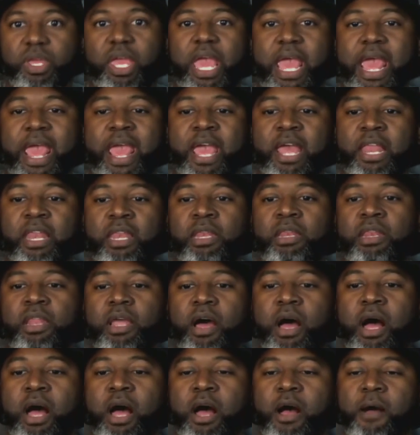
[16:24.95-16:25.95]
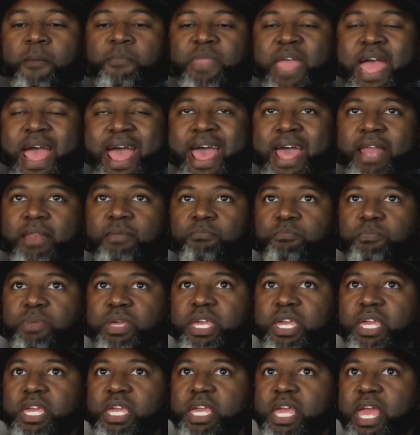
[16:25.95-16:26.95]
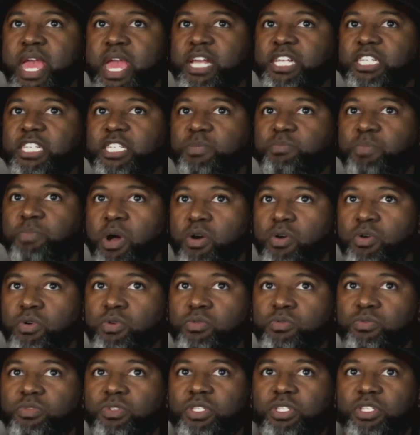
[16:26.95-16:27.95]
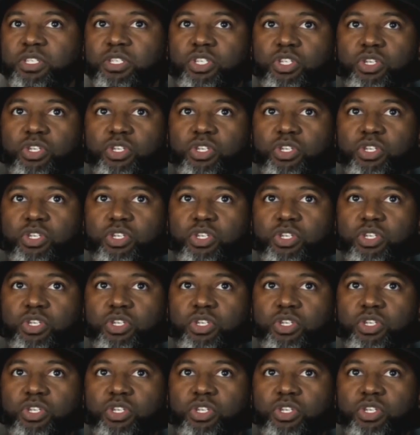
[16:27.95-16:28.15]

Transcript: and um, that be exposed